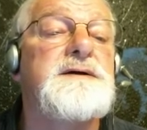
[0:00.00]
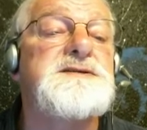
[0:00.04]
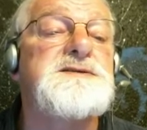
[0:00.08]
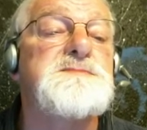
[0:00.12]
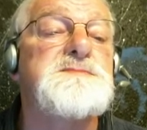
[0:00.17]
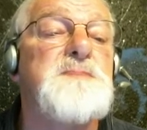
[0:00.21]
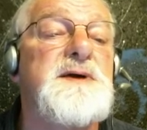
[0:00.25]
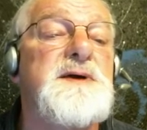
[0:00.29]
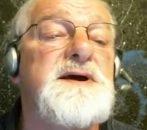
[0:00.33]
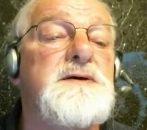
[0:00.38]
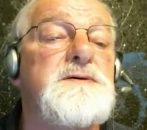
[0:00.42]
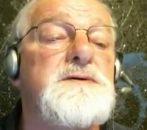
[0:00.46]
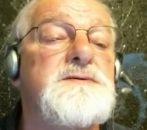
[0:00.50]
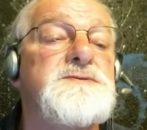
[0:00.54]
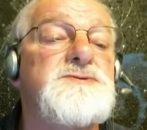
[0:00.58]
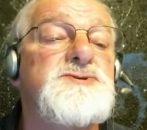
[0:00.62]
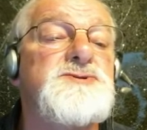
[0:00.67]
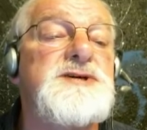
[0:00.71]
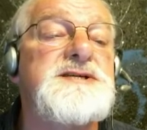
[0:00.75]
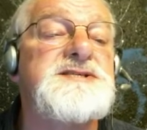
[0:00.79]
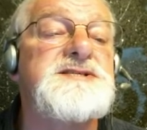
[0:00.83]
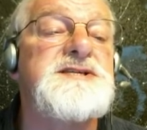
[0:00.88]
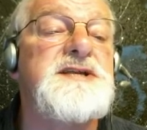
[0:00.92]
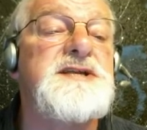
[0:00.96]
Spelled
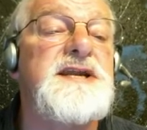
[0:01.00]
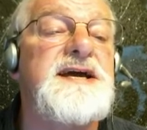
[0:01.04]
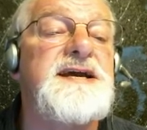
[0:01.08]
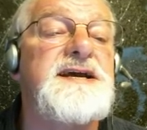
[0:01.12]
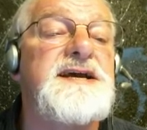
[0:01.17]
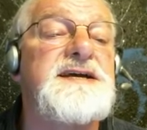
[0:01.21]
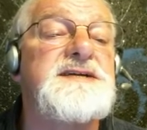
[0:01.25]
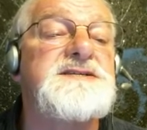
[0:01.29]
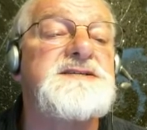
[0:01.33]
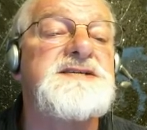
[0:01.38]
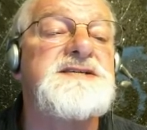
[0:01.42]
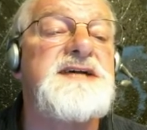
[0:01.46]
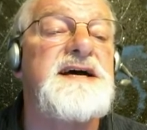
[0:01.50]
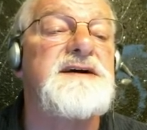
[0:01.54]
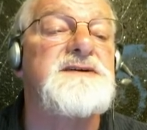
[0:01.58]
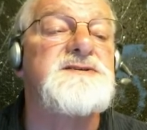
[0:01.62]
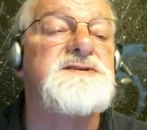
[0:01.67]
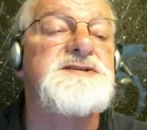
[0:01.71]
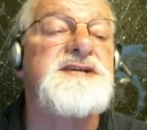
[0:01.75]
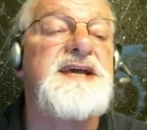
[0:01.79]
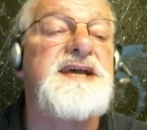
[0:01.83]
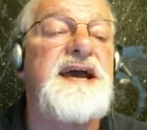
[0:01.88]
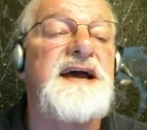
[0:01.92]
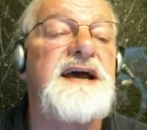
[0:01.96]
just like it
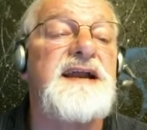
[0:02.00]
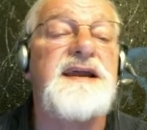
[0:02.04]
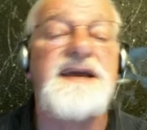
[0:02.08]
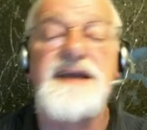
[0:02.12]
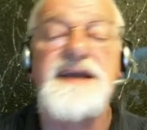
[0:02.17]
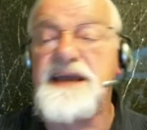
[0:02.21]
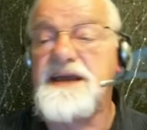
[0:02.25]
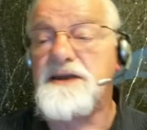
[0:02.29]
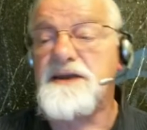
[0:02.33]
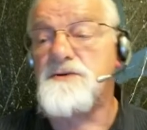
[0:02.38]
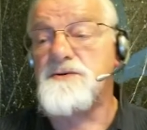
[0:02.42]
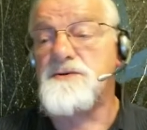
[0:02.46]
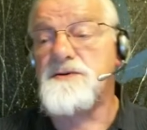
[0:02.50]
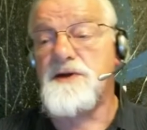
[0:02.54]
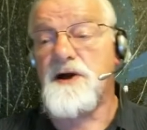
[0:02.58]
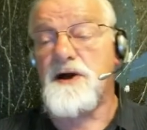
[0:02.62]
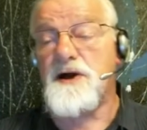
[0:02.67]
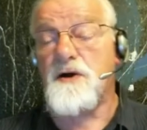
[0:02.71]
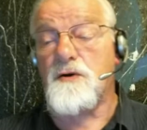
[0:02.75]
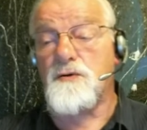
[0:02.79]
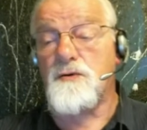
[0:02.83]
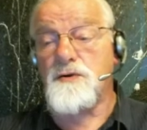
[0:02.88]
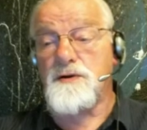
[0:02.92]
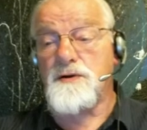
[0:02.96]
sounds,
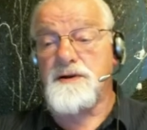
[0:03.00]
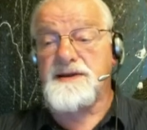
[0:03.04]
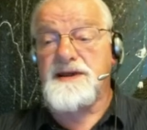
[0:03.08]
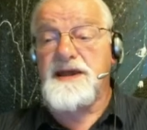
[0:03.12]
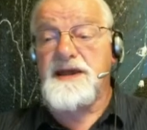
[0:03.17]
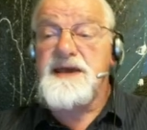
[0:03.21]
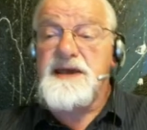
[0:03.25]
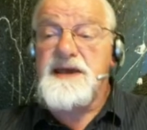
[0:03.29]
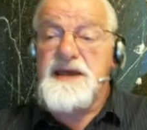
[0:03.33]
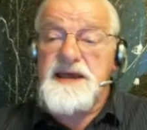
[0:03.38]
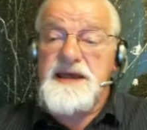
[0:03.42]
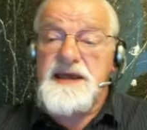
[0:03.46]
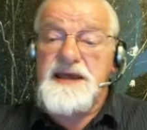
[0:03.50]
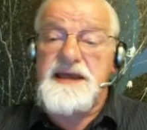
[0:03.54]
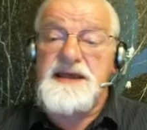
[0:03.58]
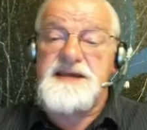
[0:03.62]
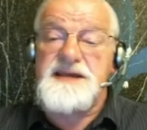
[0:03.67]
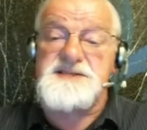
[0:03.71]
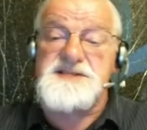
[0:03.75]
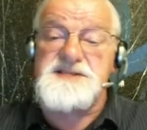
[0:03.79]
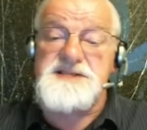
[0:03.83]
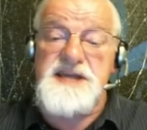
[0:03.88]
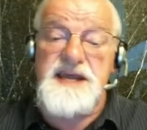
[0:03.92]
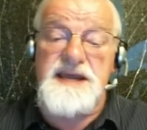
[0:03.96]
calagator.org.
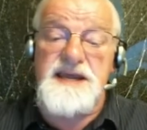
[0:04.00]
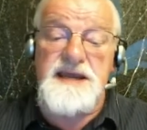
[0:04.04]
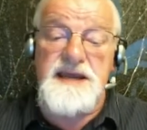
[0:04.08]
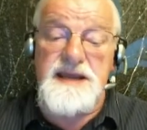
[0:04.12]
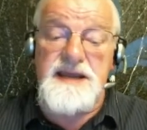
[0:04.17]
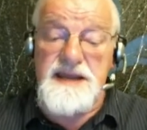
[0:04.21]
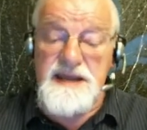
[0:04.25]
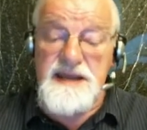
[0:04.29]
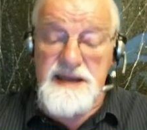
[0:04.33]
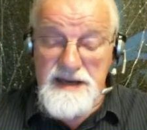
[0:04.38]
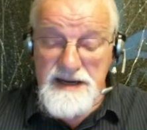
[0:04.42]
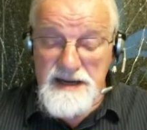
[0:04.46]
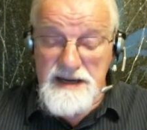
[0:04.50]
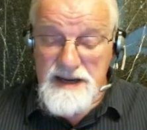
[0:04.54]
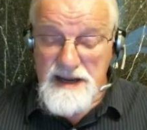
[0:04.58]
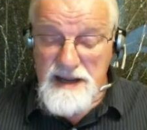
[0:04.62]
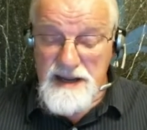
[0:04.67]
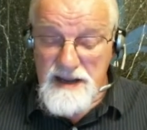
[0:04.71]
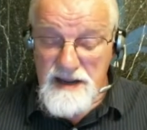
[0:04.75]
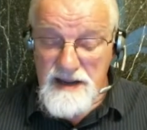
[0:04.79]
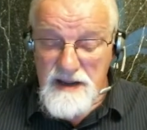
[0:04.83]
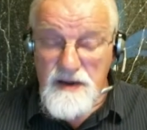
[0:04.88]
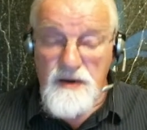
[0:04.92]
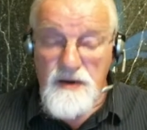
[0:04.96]
It's a
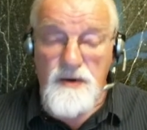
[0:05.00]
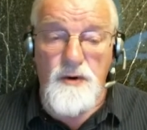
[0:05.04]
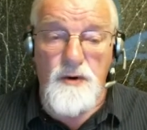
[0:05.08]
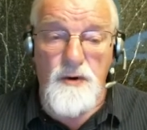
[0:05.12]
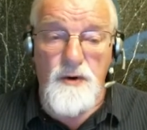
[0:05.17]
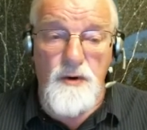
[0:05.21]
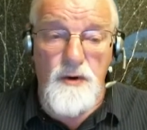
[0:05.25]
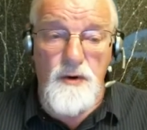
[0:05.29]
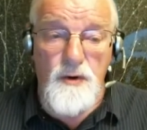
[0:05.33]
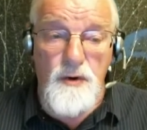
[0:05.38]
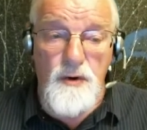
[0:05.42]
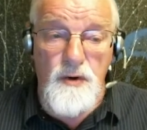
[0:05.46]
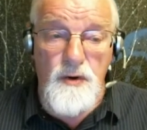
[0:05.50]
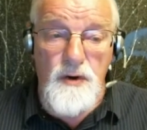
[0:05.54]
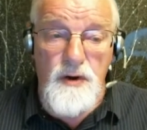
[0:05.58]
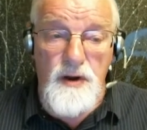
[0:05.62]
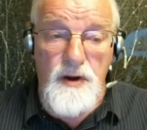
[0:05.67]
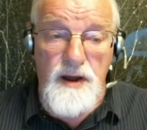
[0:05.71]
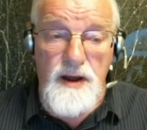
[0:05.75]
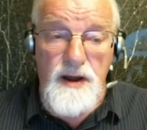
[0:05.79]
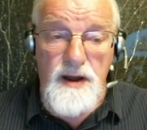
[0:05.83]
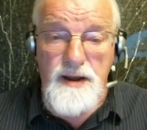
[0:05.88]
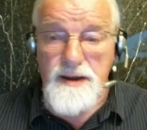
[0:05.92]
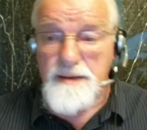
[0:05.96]

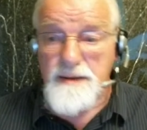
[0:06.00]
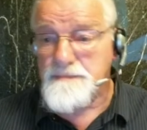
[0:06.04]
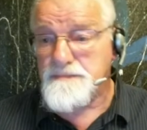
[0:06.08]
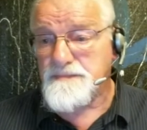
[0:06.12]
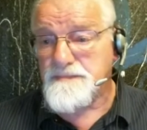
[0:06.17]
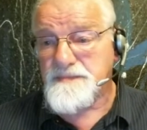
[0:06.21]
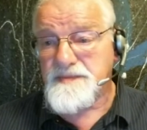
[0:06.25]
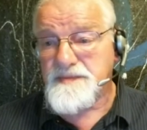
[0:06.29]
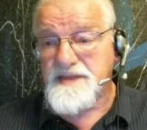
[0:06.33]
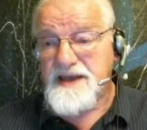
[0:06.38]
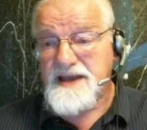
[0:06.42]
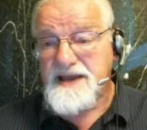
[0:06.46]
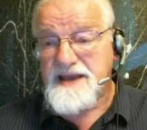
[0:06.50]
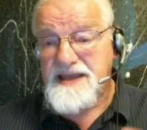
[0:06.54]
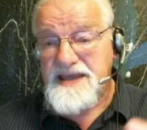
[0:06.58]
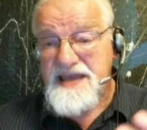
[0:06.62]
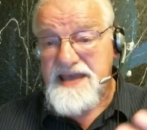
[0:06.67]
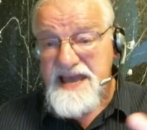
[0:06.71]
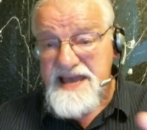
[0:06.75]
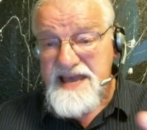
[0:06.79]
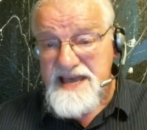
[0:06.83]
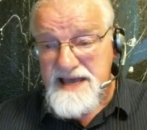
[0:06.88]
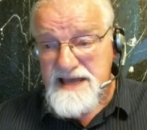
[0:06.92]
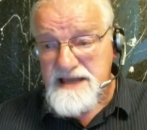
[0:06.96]
um,
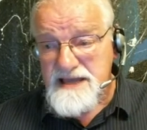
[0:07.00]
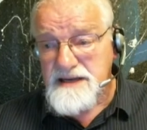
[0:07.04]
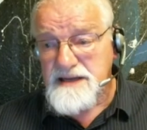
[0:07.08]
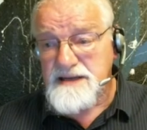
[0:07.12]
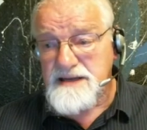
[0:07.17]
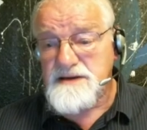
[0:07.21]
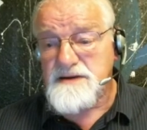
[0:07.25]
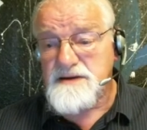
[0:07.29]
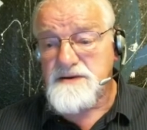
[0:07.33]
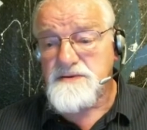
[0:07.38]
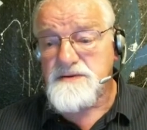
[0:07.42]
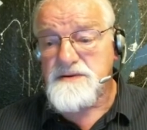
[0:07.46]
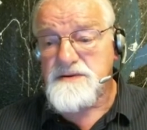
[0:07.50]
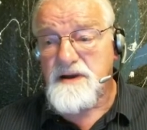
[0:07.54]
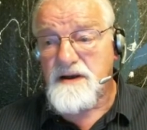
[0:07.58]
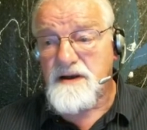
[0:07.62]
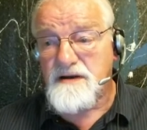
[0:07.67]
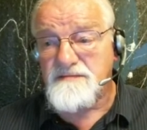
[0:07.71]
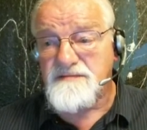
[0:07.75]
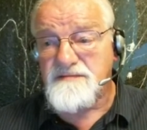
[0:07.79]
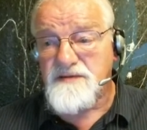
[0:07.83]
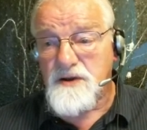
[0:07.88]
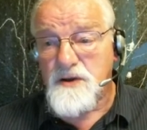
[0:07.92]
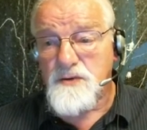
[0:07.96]
calendar
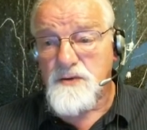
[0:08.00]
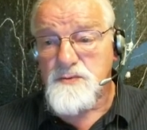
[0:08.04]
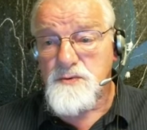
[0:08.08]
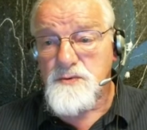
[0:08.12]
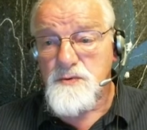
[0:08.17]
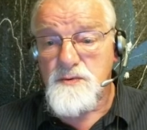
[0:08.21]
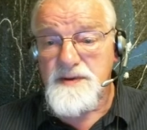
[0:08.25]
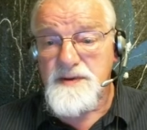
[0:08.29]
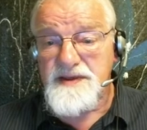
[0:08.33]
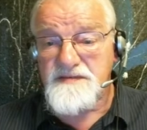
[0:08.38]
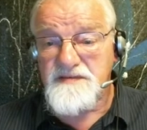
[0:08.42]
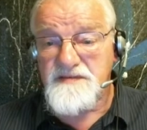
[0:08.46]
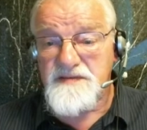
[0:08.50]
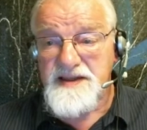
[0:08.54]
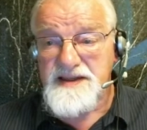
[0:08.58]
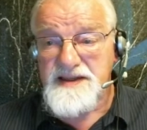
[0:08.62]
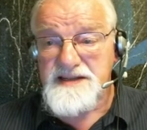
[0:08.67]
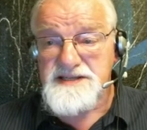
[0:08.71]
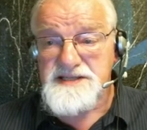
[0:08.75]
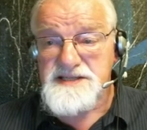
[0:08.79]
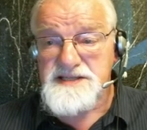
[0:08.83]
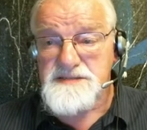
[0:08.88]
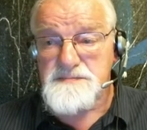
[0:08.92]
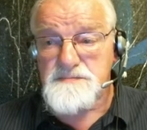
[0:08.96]
of local
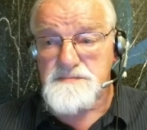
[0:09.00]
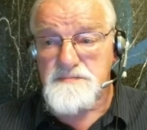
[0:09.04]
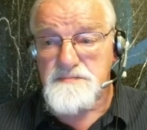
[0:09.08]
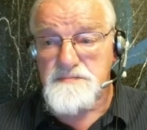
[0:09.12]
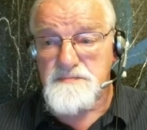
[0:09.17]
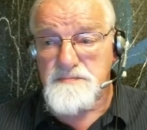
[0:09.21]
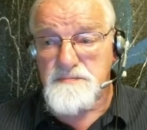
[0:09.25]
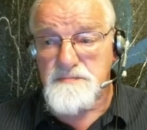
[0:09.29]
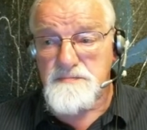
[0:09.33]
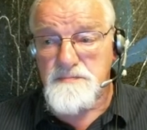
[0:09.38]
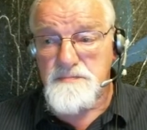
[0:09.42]
events